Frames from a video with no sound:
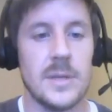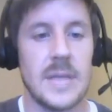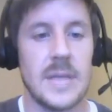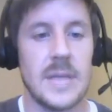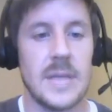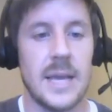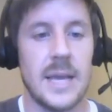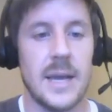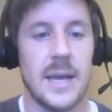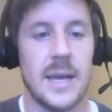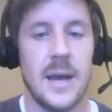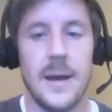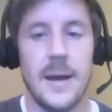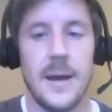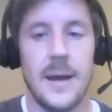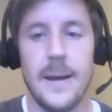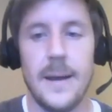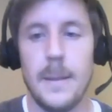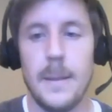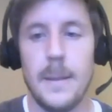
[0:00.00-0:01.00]
like
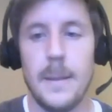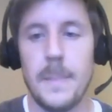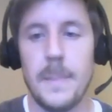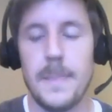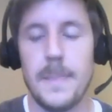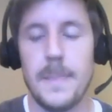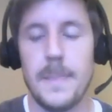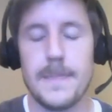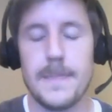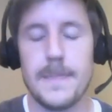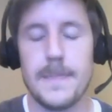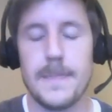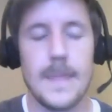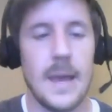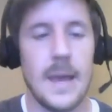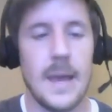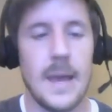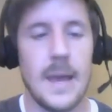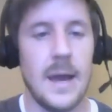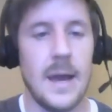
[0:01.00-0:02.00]
um,
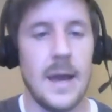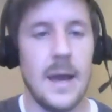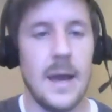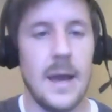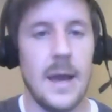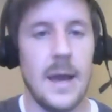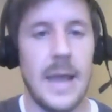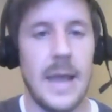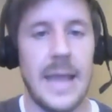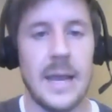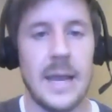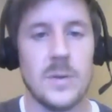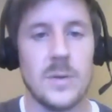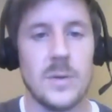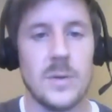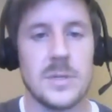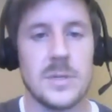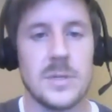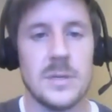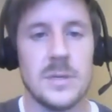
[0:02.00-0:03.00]

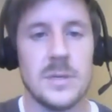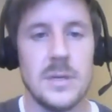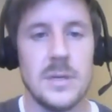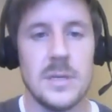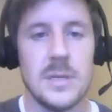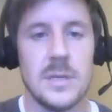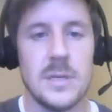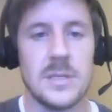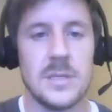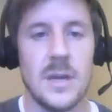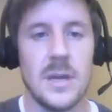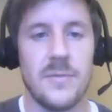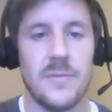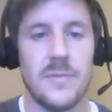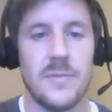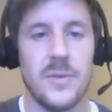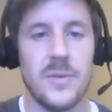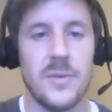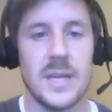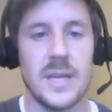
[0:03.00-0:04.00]
Hangouts is
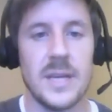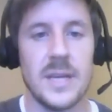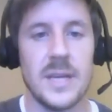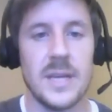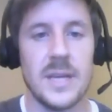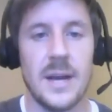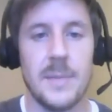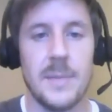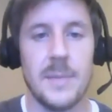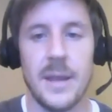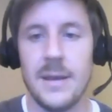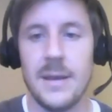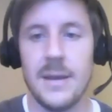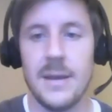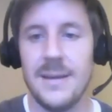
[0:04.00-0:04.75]
freezing on me.